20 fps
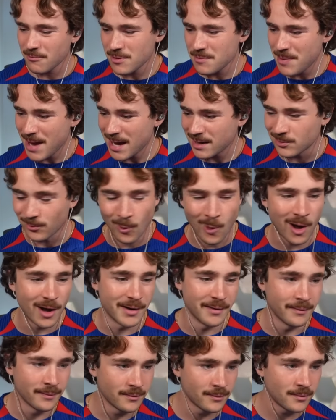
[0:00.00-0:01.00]
We packed
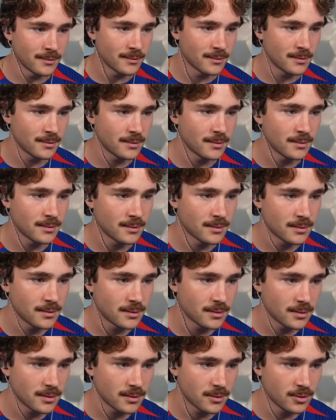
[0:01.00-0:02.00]
one.
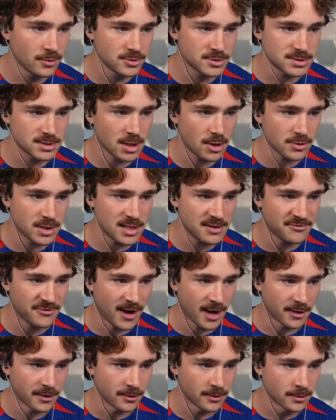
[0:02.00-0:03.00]
Who's low-key
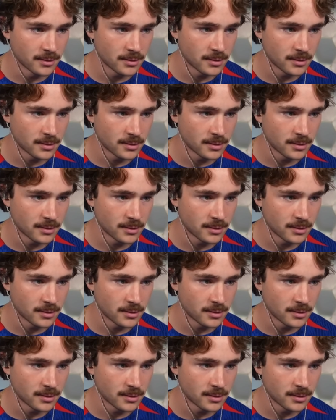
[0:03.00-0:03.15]
fodder.